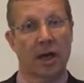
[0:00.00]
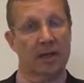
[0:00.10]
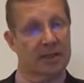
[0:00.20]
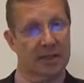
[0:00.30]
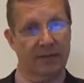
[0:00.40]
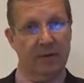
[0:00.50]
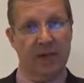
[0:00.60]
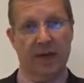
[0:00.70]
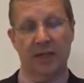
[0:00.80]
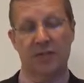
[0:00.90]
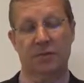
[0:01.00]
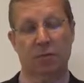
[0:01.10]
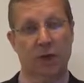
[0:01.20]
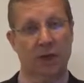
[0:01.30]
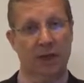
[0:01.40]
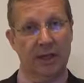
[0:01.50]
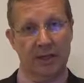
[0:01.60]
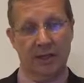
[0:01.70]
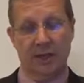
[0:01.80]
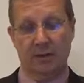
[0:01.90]
7 days from when the
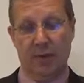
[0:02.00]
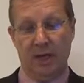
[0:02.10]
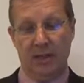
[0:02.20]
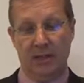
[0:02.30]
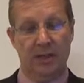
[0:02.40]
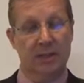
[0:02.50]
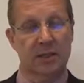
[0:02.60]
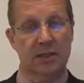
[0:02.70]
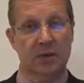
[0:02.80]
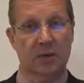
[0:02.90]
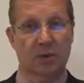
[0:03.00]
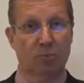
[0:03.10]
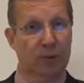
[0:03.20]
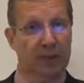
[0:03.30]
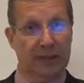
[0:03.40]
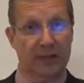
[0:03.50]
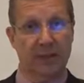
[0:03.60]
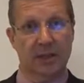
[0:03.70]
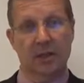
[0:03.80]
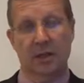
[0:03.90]
lease commences to complete
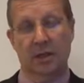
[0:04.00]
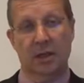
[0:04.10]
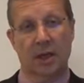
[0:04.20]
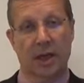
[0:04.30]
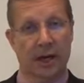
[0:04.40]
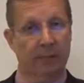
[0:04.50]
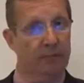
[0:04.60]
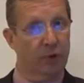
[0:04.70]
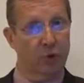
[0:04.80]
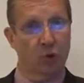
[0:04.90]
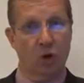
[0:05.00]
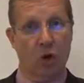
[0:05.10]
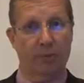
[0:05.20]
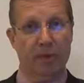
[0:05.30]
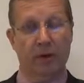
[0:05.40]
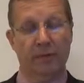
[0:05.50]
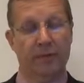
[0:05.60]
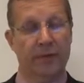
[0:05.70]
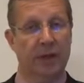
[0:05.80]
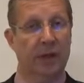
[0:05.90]
your copy of
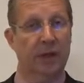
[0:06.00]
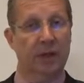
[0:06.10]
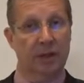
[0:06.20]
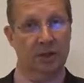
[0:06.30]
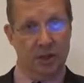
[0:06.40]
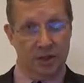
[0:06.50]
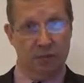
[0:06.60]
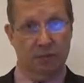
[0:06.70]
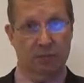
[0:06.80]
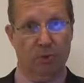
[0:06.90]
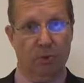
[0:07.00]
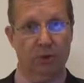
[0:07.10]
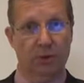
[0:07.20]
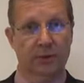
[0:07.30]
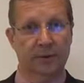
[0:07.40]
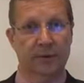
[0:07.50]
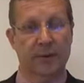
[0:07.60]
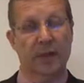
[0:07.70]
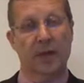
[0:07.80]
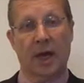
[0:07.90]
the condition report
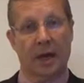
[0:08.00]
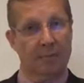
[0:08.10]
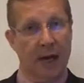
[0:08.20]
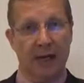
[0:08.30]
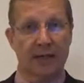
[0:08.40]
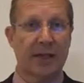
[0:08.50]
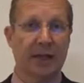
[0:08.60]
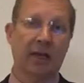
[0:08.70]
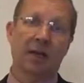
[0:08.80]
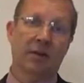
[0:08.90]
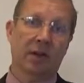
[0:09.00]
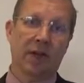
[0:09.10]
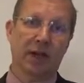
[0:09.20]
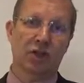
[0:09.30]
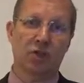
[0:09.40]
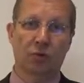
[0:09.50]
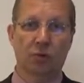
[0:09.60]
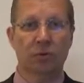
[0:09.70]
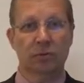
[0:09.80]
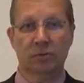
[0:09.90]
and mark down anything that you